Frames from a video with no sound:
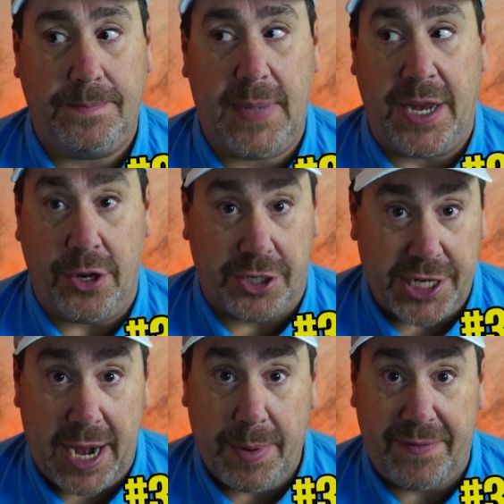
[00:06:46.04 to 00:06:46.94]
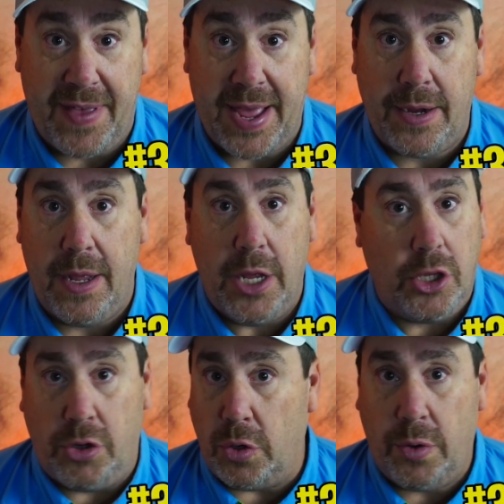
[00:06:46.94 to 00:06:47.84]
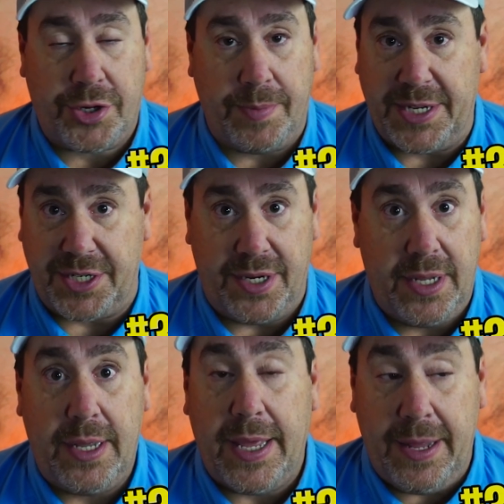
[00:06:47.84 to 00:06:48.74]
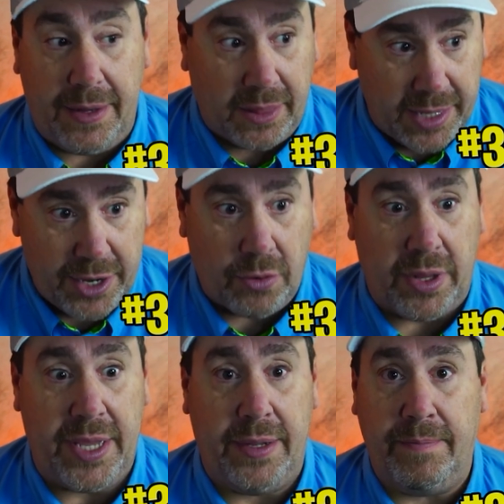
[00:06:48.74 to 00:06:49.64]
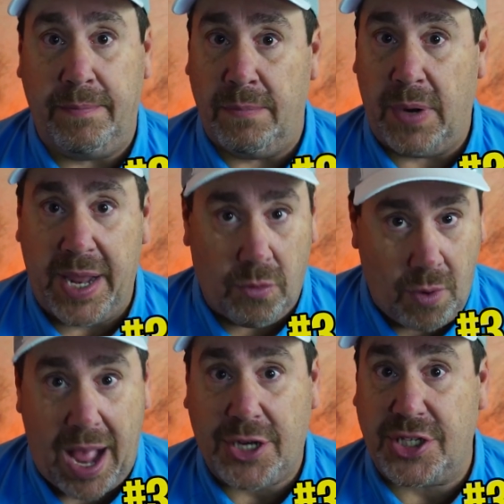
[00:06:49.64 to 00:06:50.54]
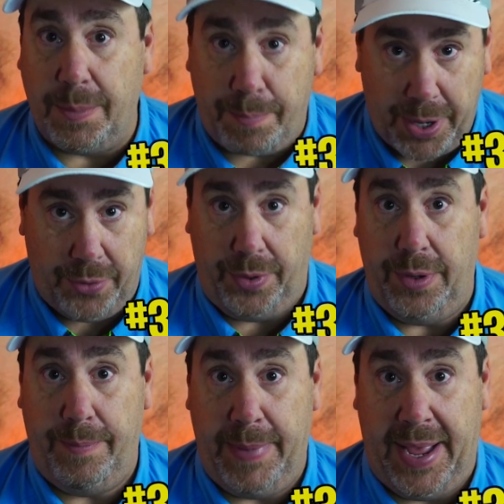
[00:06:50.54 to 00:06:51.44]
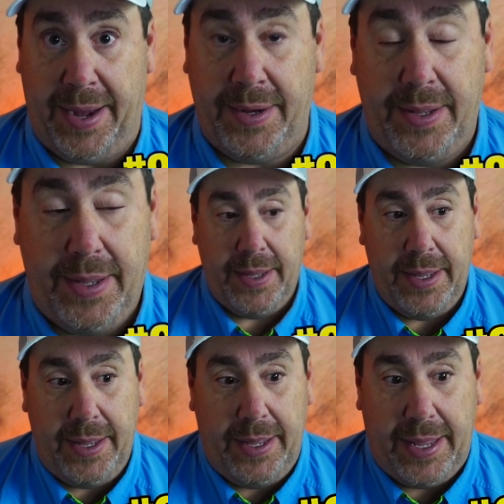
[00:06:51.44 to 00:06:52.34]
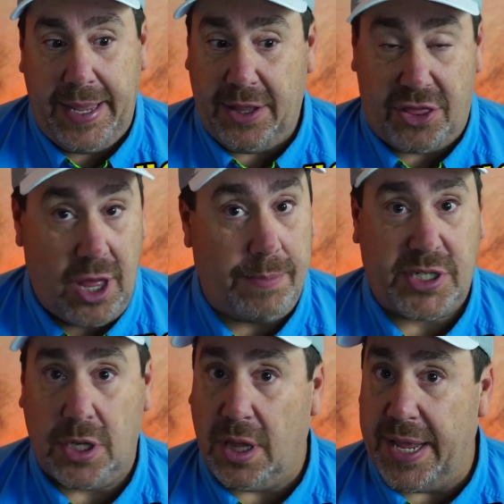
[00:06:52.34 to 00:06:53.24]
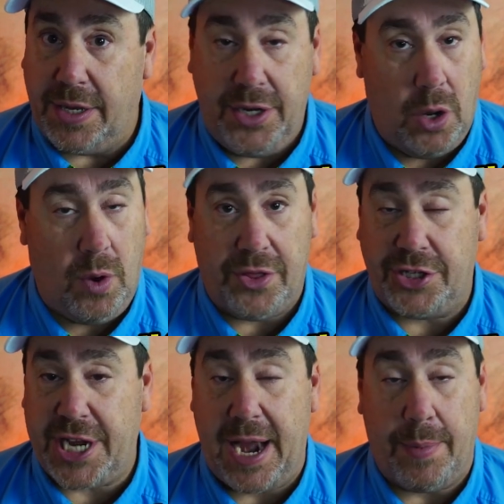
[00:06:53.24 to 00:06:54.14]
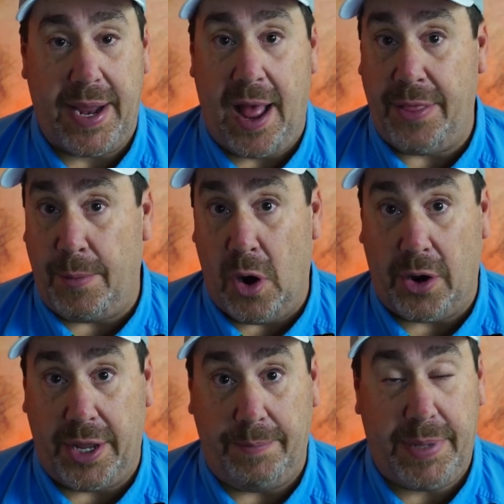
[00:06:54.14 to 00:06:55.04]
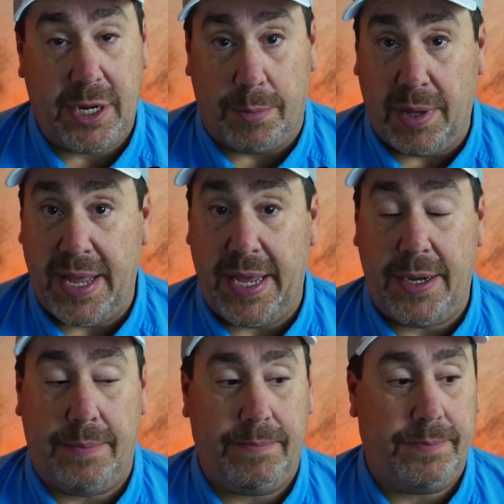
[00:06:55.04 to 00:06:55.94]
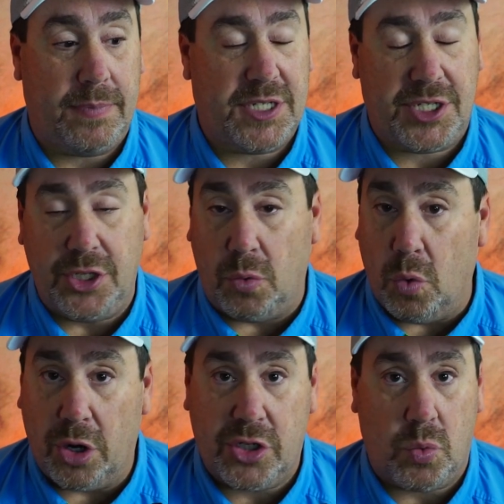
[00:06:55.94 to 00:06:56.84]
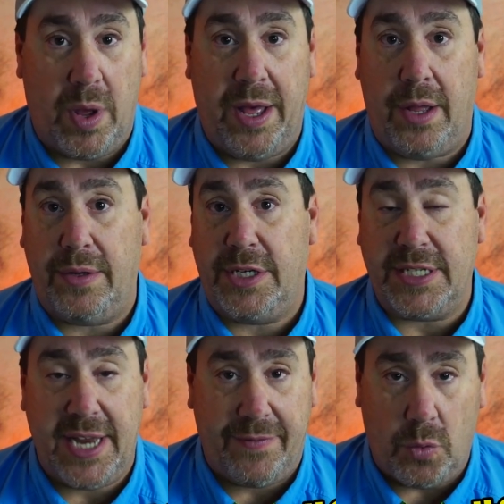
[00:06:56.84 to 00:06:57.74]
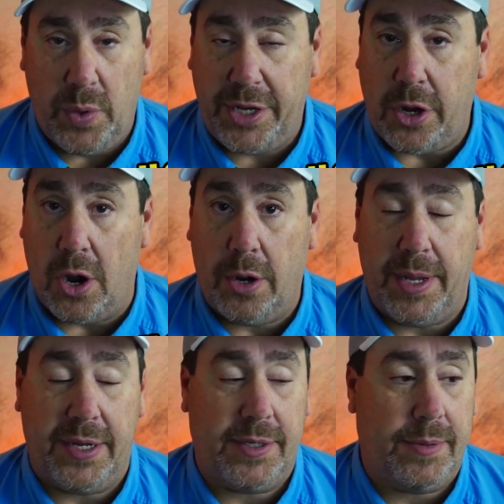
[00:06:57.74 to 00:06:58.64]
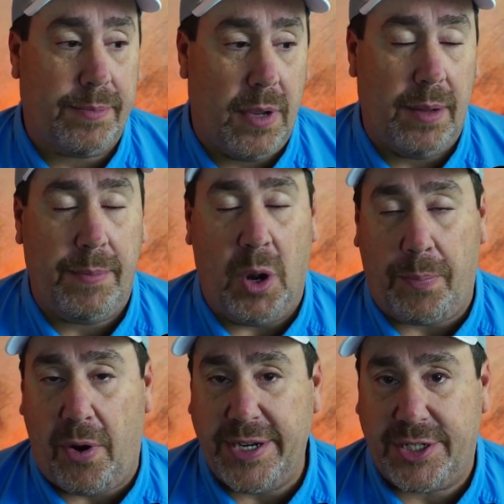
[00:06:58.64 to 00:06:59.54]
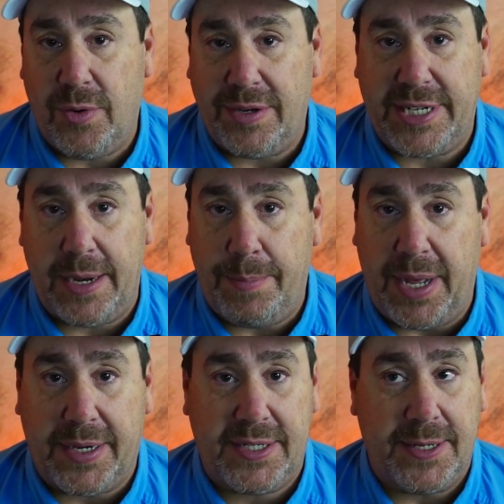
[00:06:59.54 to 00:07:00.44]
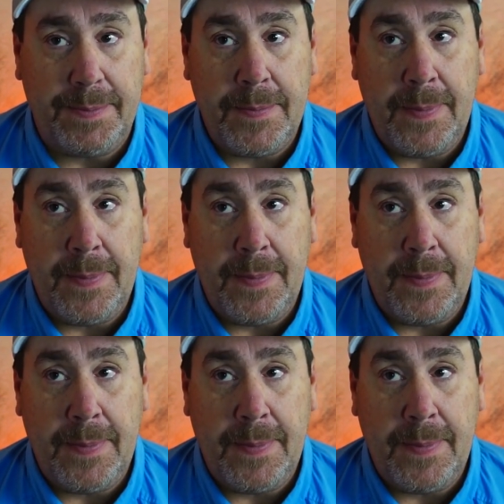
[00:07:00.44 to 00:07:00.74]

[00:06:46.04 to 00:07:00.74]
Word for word: and you're a chatterbait fan, you don't know what you're missing. It literally, it rocks the boat, man. It thumps like no other chatterbait on the market. Bigger blade, still works well, doesn't have the weed guard, you know, priced around $10,